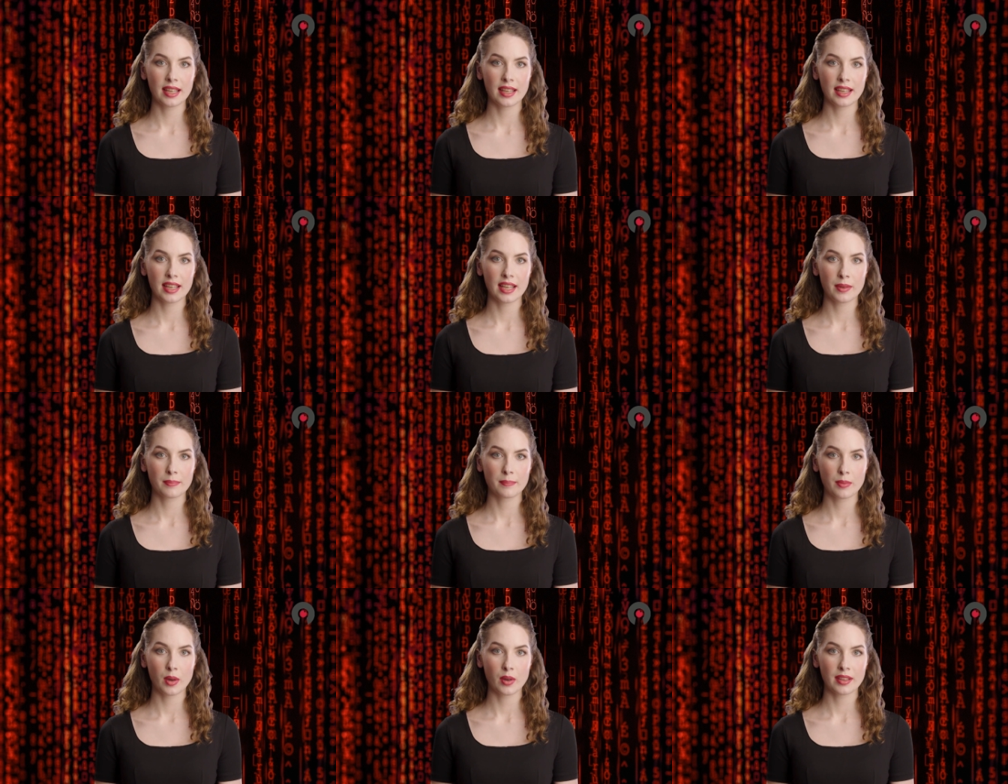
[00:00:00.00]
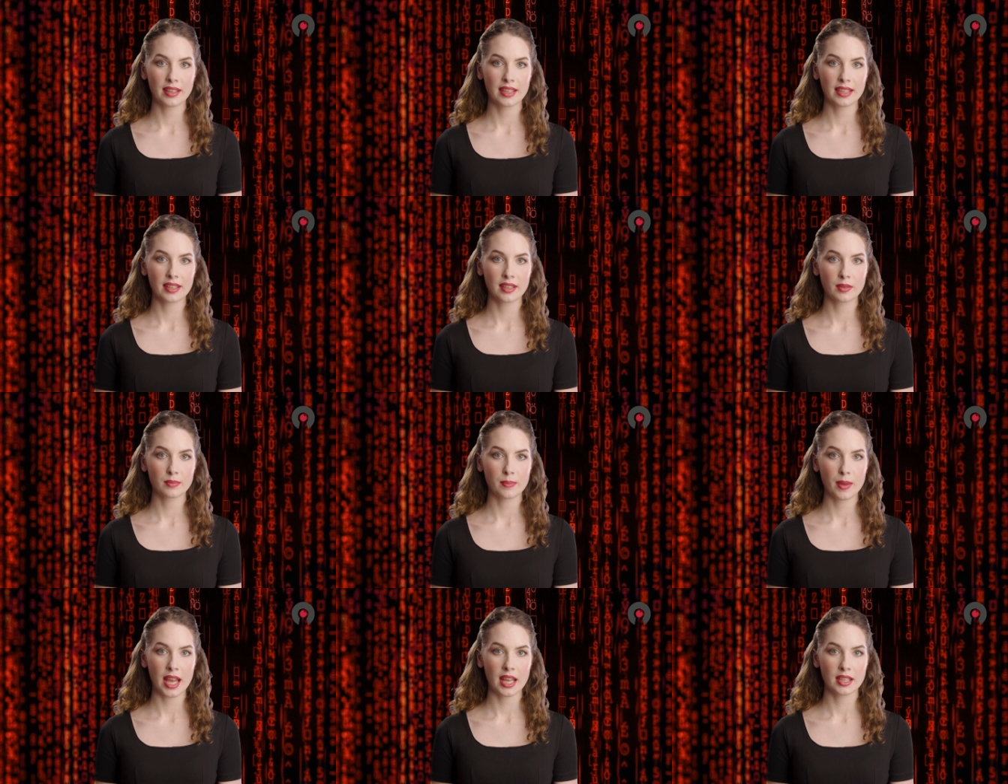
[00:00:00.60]
it's important
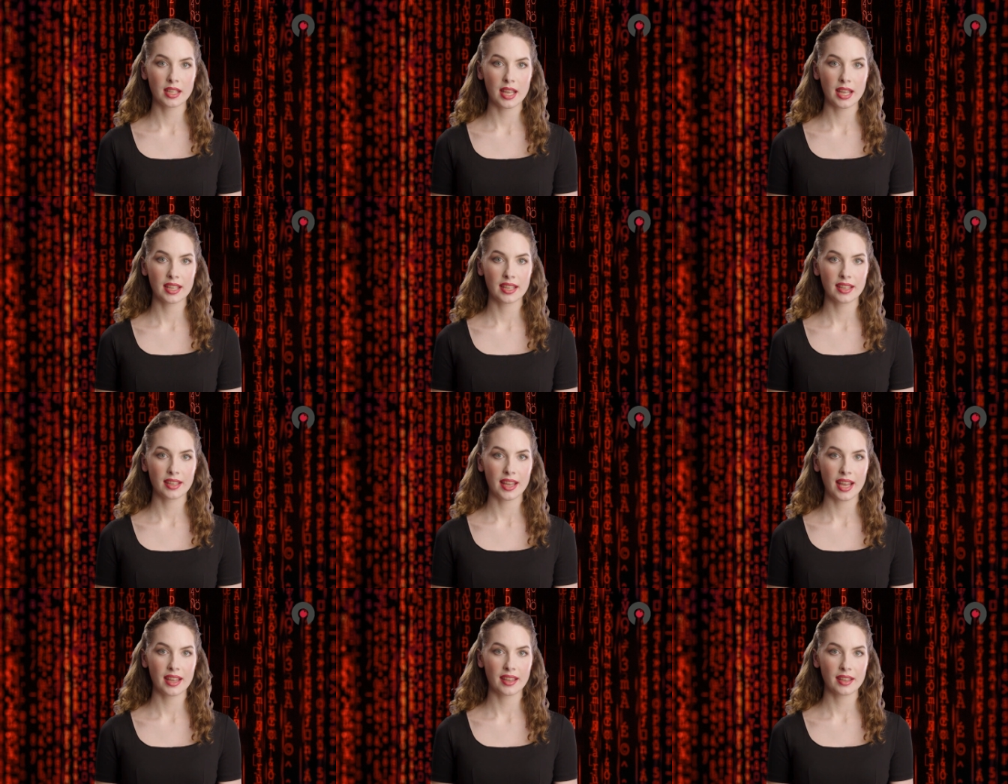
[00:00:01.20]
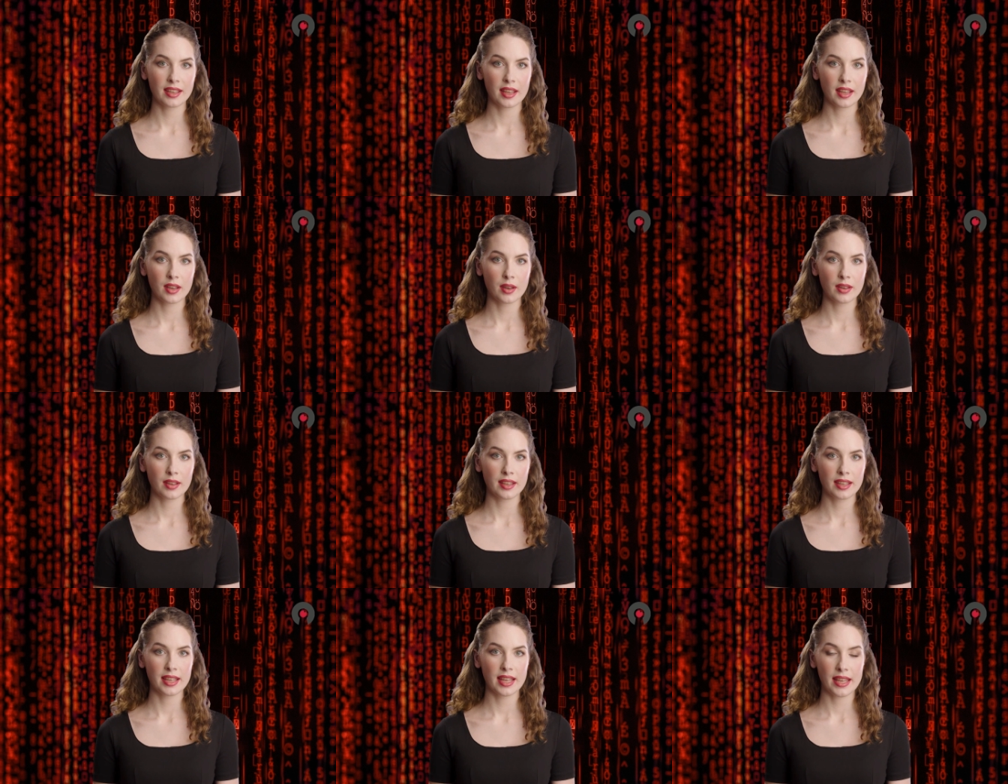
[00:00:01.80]
to regularly test and
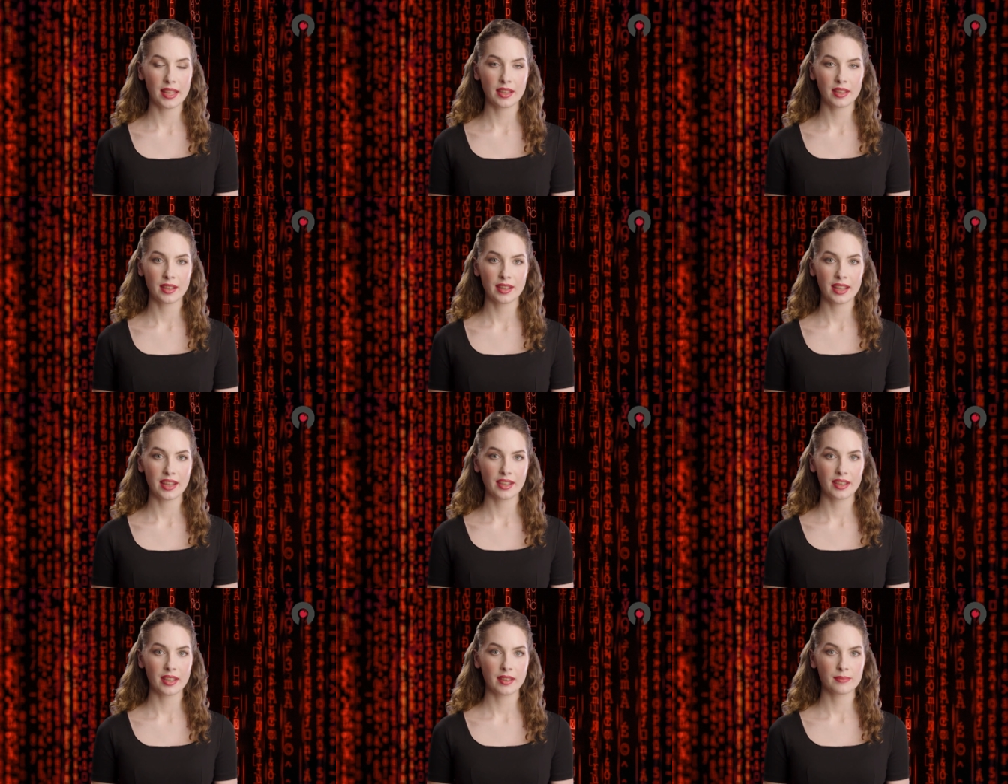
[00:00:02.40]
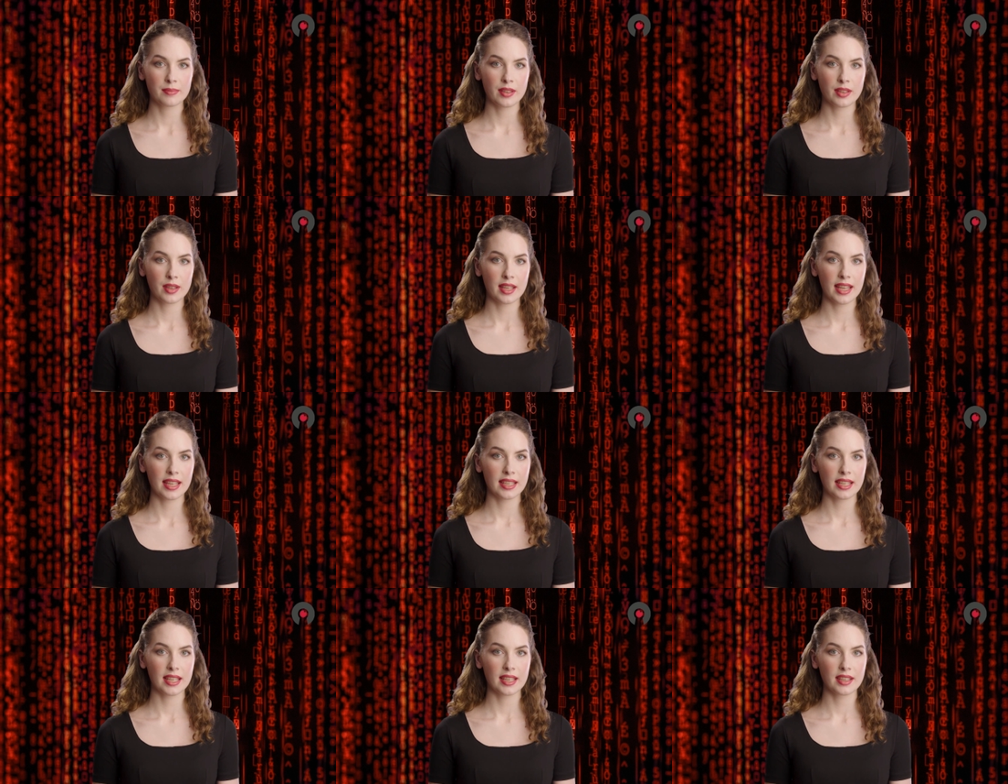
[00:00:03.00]
audit A I systems to
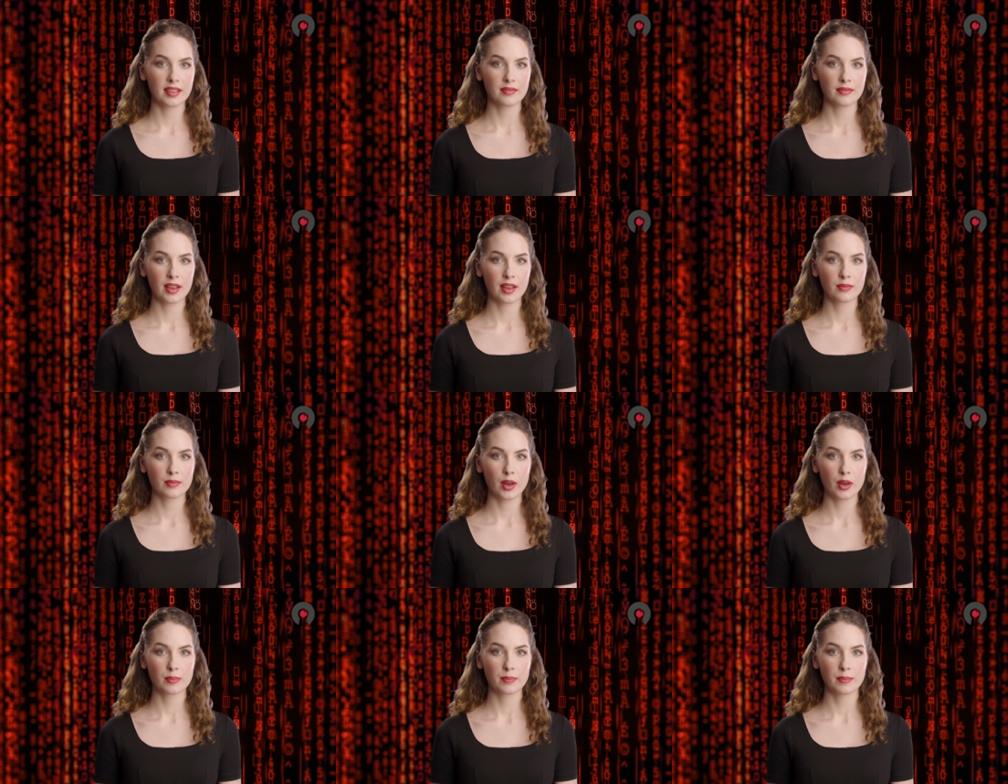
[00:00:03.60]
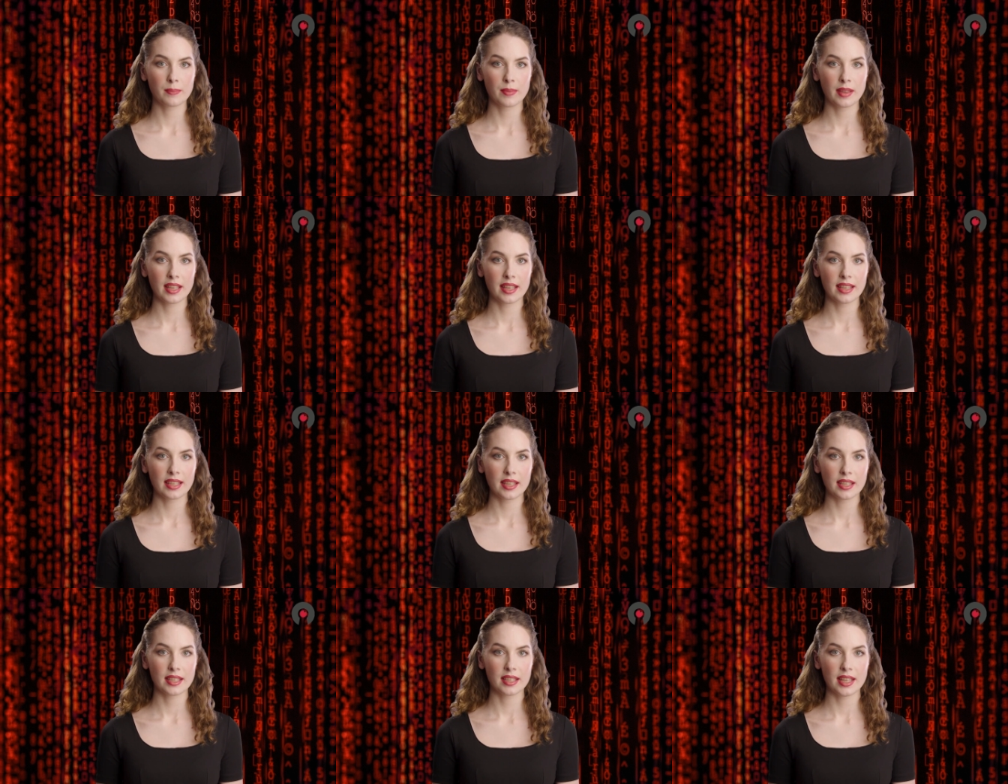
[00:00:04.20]
identify
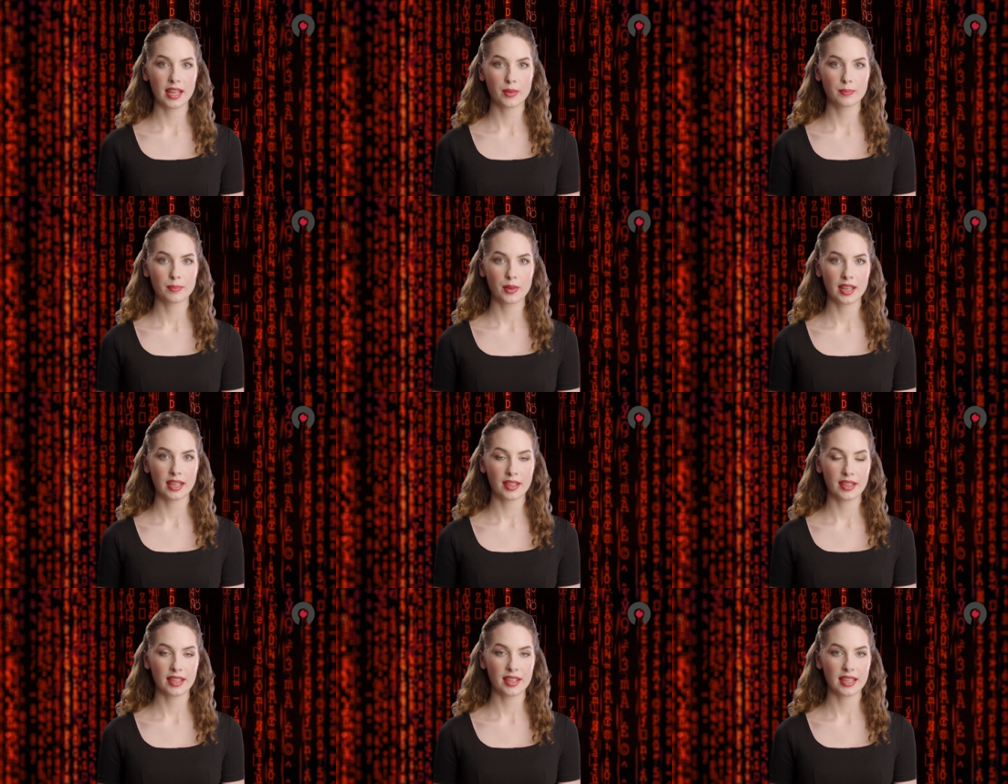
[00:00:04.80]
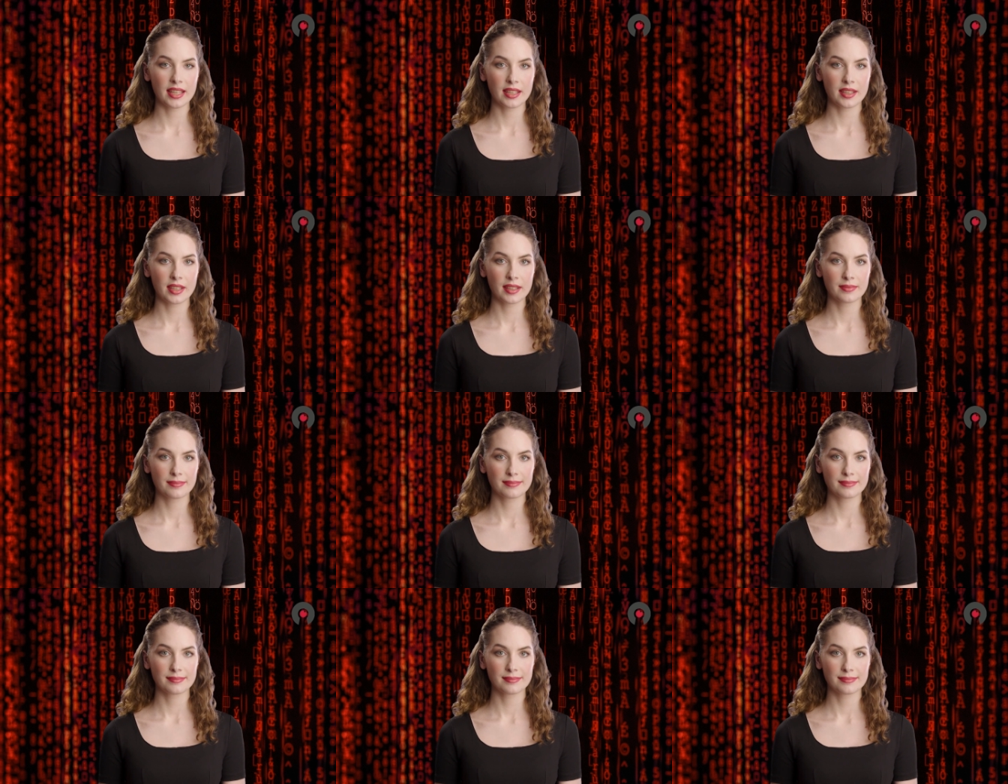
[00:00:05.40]
vulnerabilities and
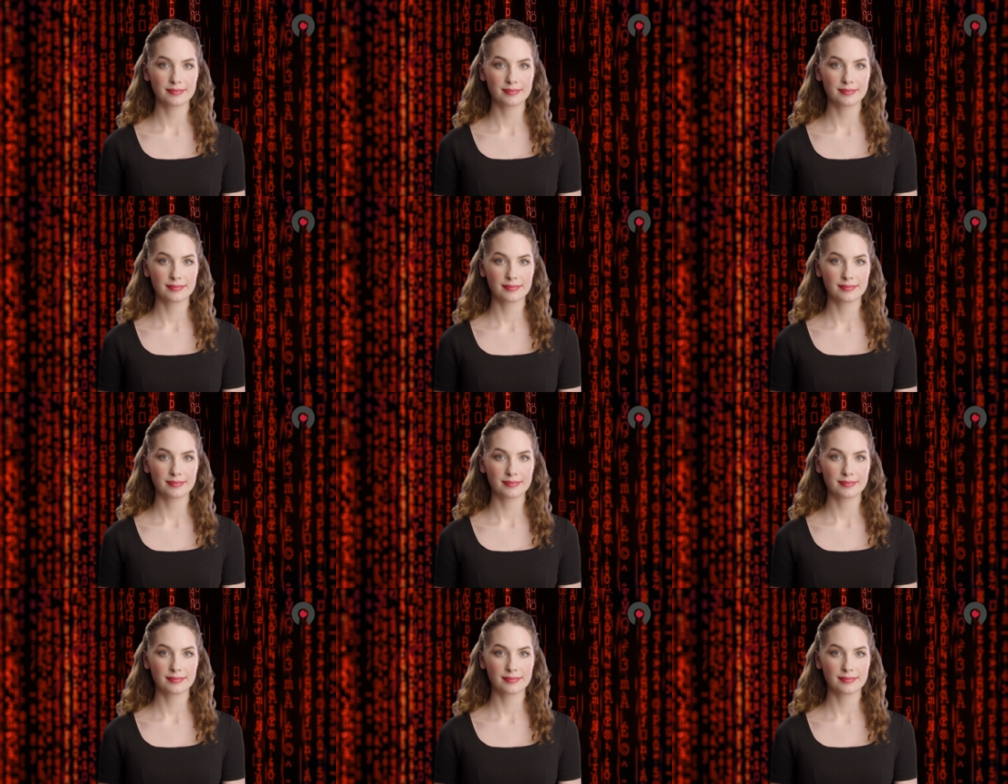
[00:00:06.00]
weaknesses.